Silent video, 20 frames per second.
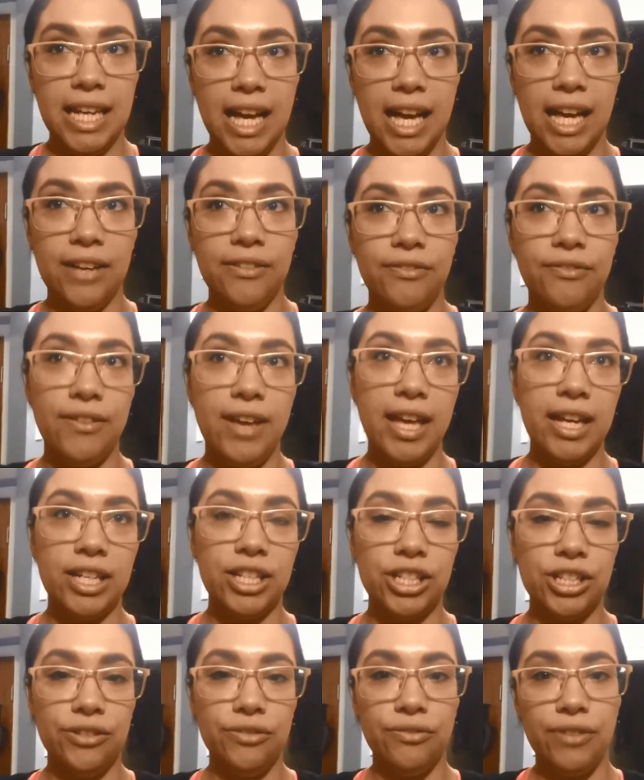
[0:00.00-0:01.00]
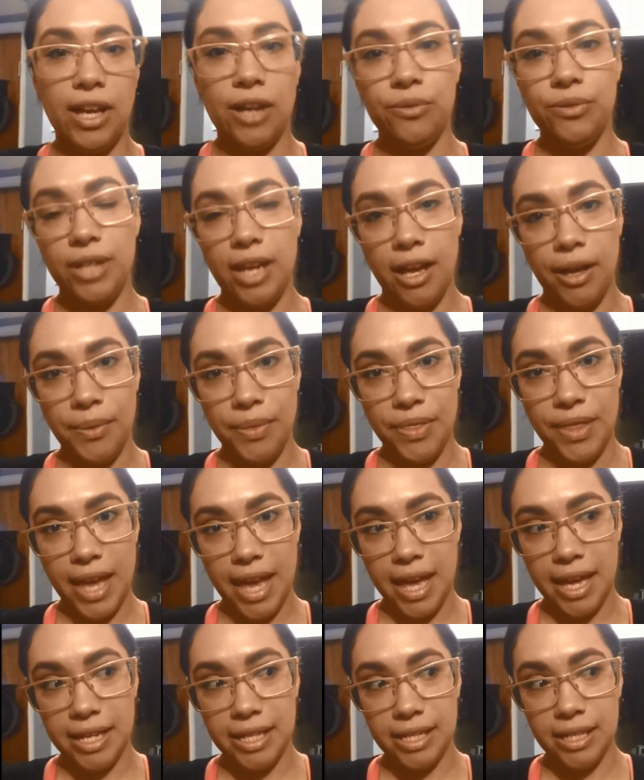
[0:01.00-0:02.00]
I've actually found out
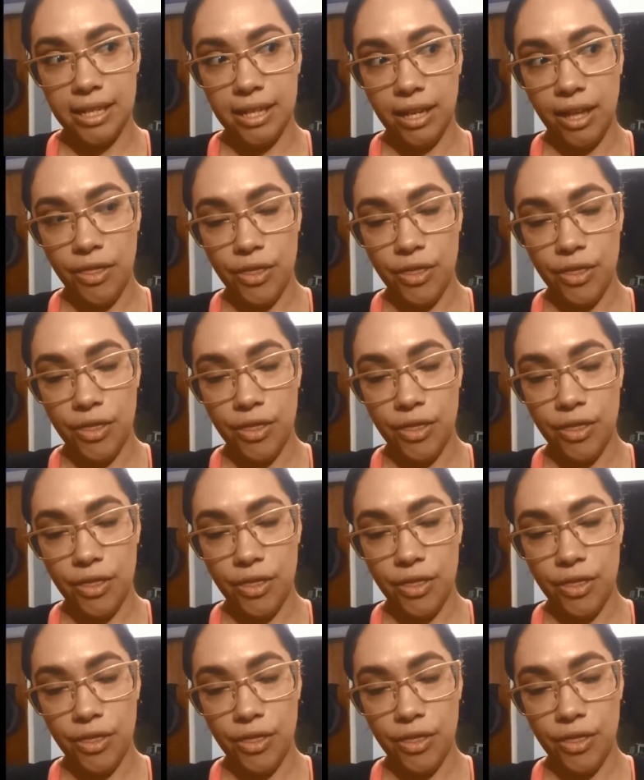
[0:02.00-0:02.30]
that